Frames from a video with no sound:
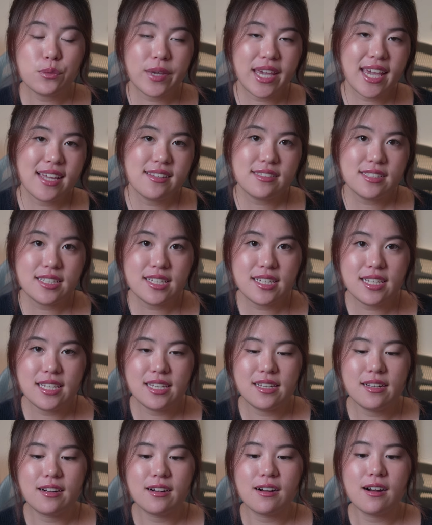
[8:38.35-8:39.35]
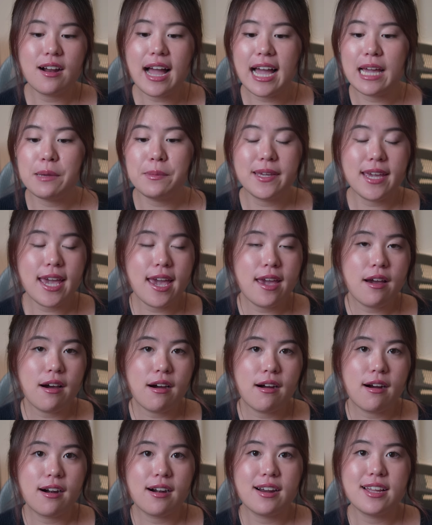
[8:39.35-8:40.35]
we can see here,
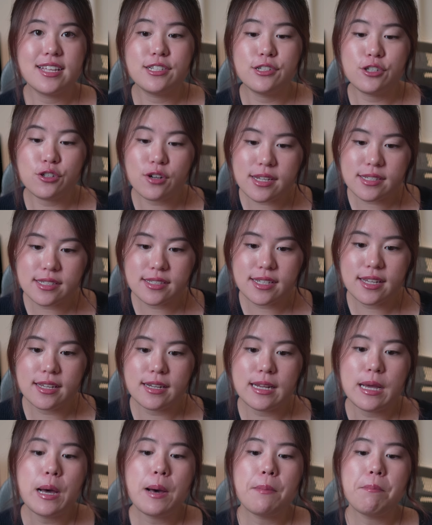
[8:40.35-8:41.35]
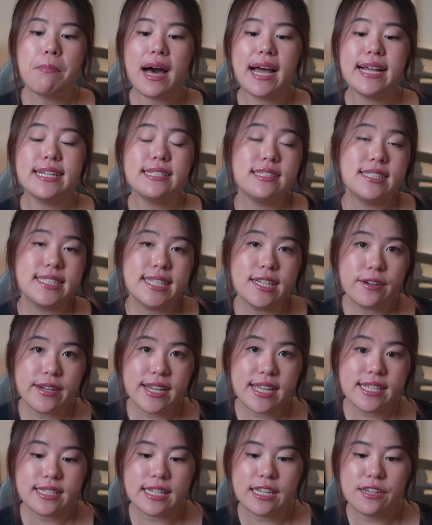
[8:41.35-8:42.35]
IBKR is trusted by
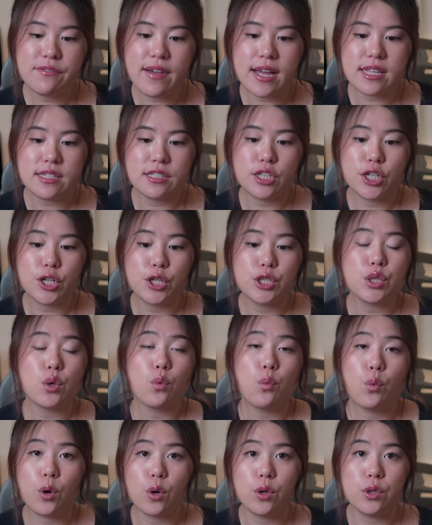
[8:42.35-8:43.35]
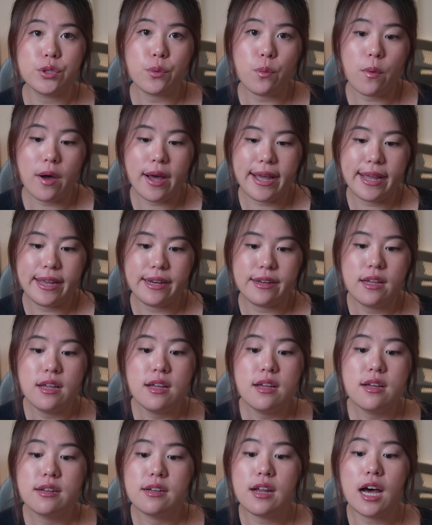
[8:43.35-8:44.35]
serious investors worldwide,
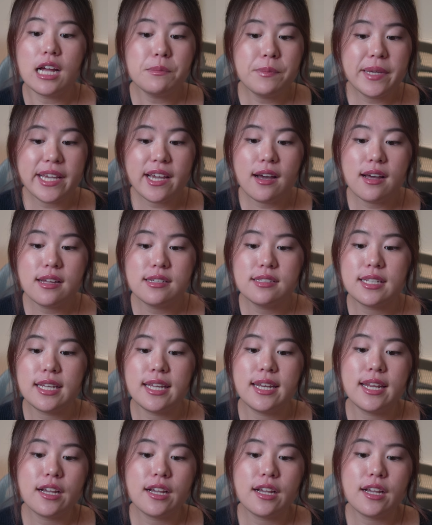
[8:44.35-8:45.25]
not because it